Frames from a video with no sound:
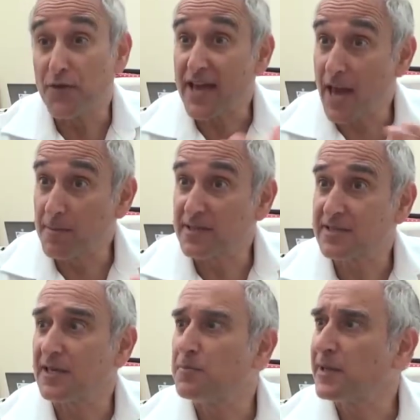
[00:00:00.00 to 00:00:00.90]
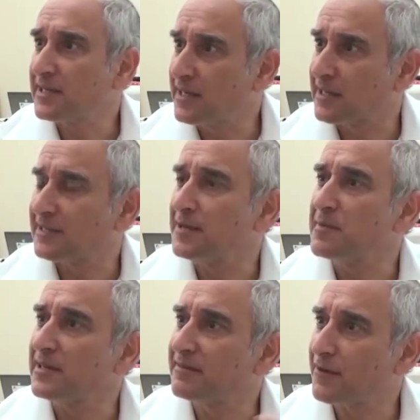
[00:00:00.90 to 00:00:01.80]
the embassy, politically,
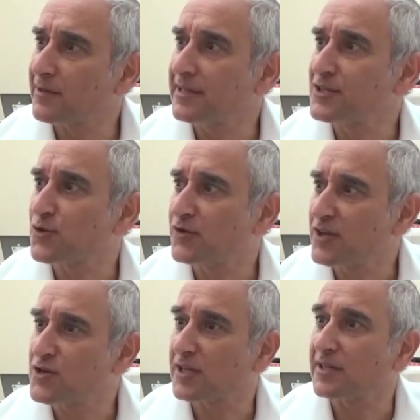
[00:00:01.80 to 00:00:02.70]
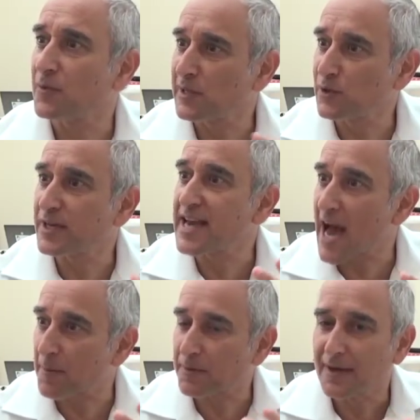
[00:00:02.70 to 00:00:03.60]
militarily, strategically, we're looking
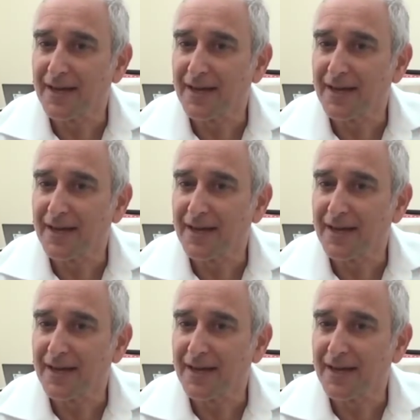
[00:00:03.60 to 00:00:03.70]
up.